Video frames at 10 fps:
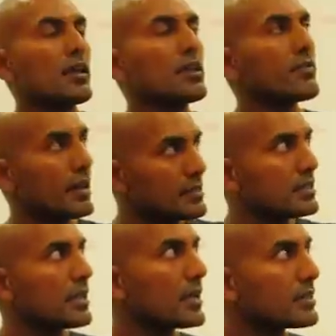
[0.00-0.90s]

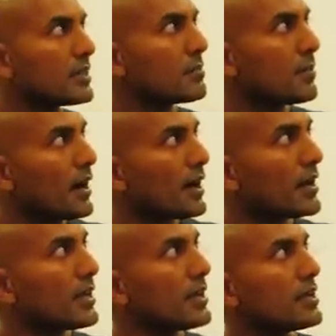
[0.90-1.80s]
investigated
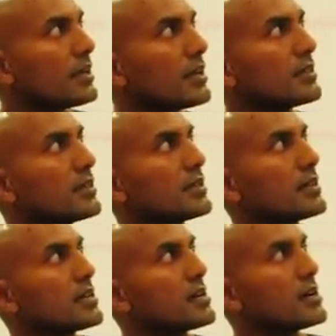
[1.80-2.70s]
by
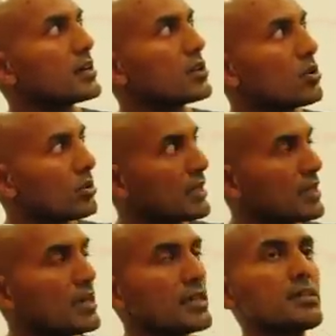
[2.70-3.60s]
the
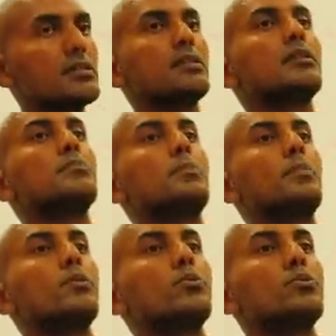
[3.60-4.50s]
yogis,
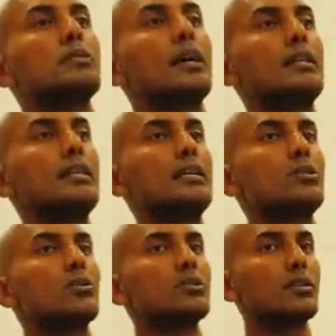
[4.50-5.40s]
people who
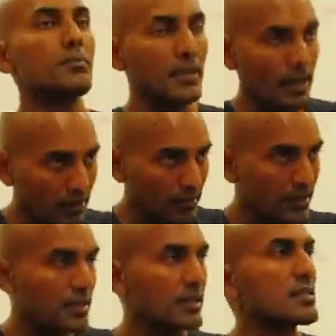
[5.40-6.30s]
study social
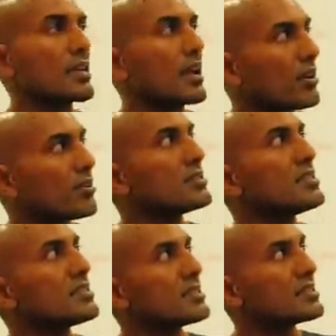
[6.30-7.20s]
behavior and
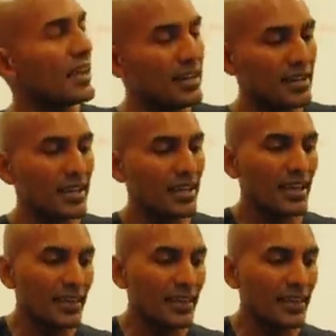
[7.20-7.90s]
psychologies is that